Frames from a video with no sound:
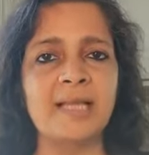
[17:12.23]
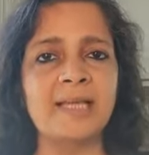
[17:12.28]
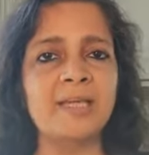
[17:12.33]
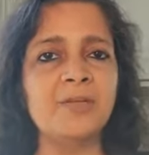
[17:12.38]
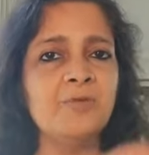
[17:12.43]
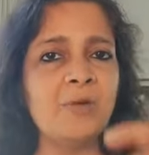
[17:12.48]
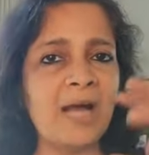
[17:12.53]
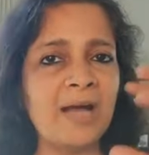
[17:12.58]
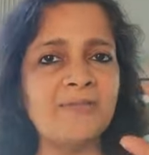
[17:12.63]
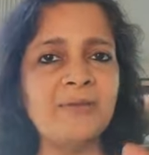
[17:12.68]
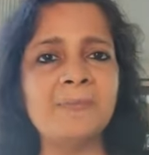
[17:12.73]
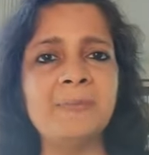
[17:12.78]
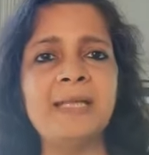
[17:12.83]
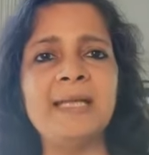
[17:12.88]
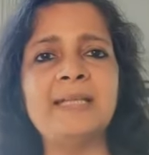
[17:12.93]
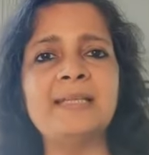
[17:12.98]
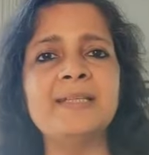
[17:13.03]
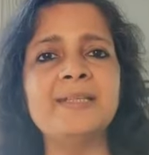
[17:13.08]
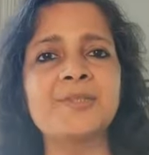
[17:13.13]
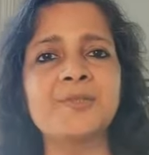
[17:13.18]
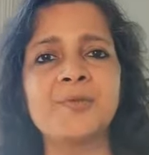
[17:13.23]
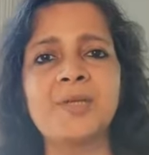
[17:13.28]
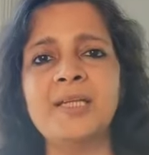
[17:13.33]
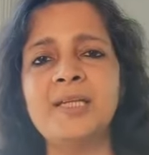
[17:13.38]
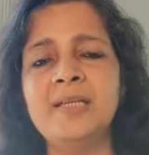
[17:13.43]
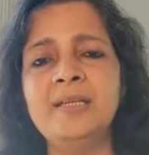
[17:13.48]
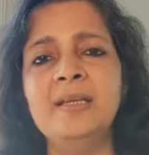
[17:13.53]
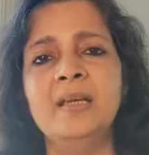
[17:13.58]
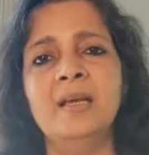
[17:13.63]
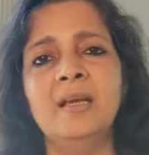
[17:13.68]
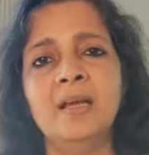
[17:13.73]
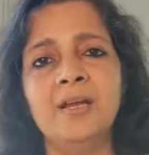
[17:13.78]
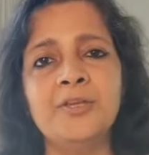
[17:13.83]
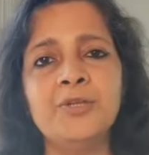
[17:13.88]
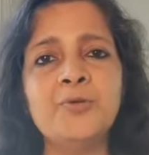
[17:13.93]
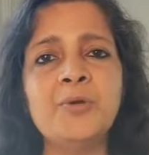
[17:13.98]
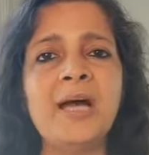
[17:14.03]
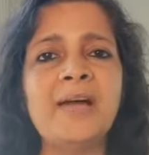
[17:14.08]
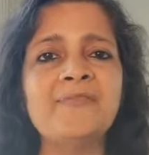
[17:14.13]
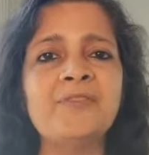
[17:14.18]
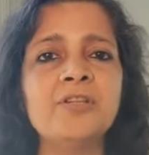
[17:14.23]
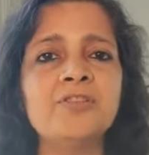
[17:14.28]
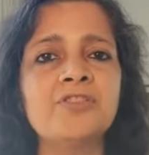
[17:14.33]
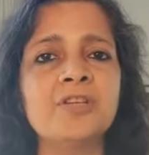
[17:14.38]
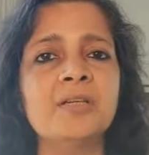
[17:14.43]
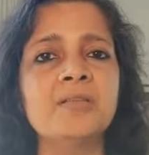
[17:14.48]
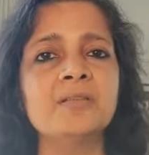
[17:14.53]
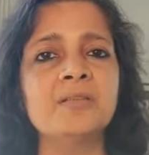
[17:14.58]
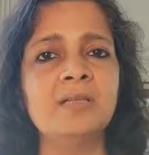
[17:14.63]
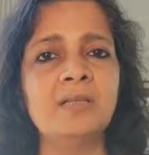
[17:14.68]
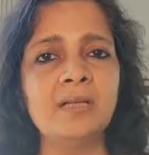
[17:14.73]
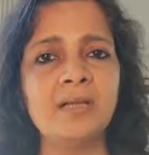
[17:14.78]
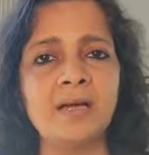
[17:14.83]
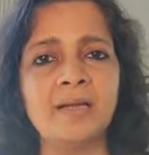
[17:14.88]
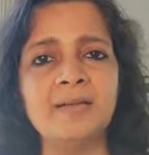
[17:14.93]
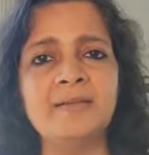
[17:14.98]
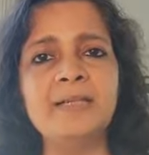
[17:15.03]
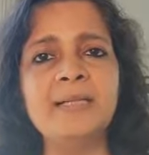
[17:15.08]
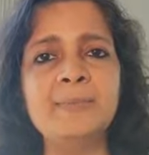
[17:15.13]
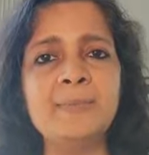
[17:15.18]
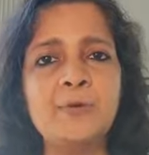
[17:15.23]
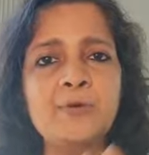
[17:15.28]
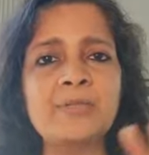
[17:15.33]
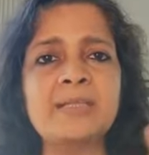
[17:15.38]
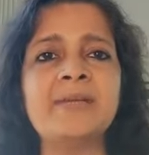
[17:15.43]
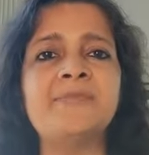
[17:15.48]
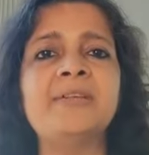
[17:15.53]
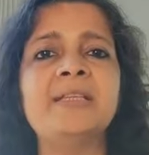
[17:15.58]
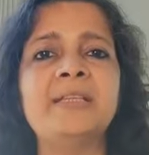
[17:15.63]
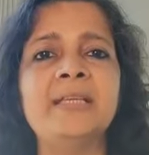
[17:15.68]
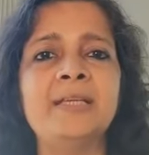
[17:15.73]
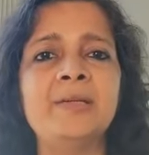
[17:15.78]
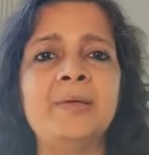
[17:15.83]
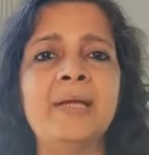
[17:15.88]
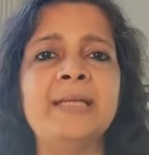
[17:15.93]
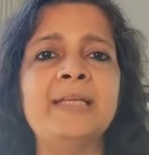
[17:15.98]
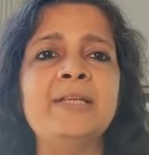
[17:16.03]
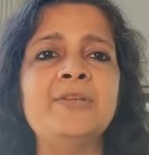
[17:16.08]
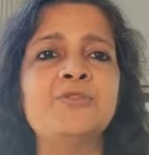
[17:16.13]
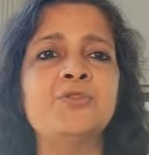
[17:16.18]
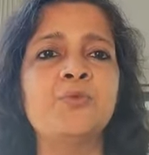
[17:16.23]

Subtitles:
Like, you have a playlist ready, you have your journal, coloring books, everything ready.